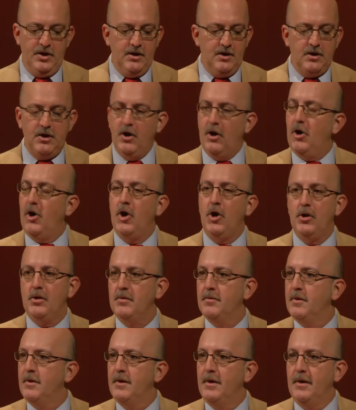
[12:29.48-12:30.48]
a
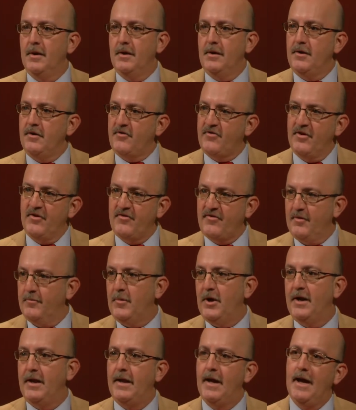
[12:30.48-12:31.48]
call, you send
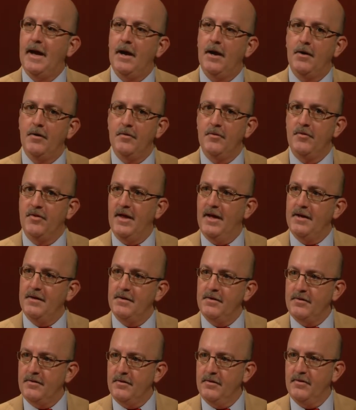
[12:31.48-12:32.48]
somebody out,
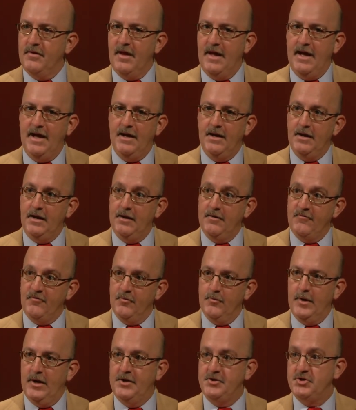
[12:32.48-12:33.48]
that
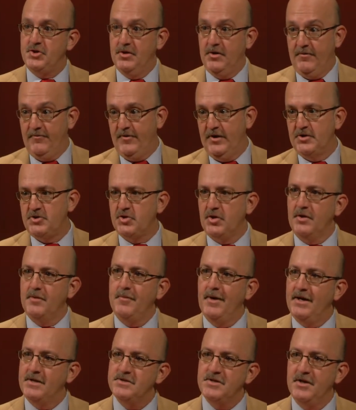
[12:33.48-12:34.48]
information eventually
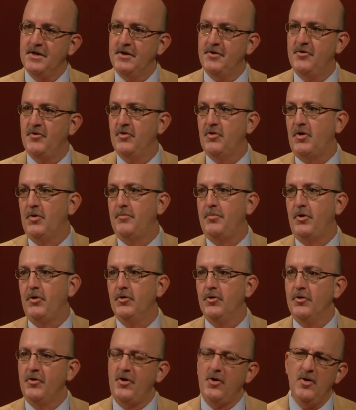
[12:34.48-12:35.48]
makes it into a
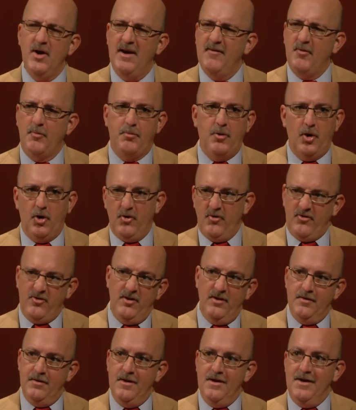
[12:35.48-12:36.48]
computer. Do you have a
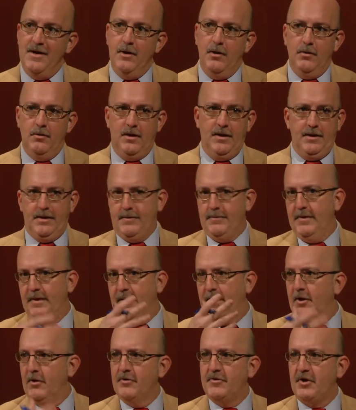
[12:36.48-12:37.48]
person, like
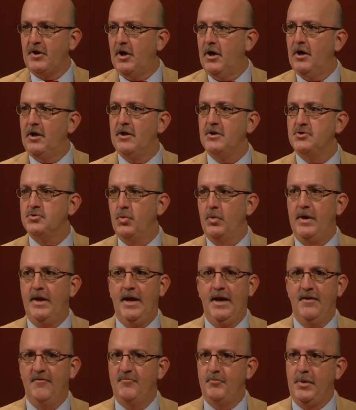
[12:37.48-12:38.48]
here at the college, we
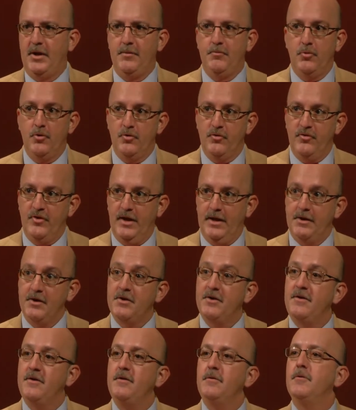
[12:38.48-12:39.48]
have people that
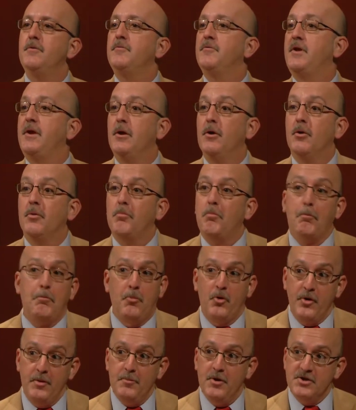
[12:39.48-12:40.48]
deal
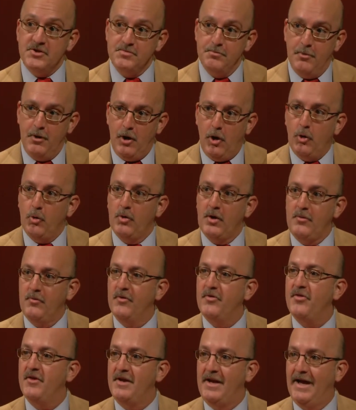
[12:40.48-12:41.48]
pretty much only
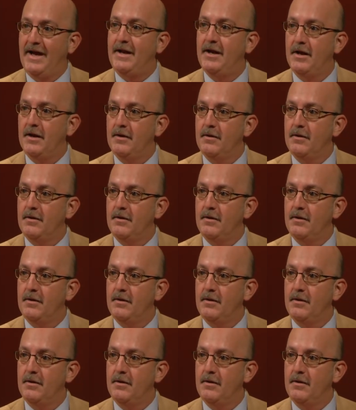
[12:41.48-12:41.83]
with the data.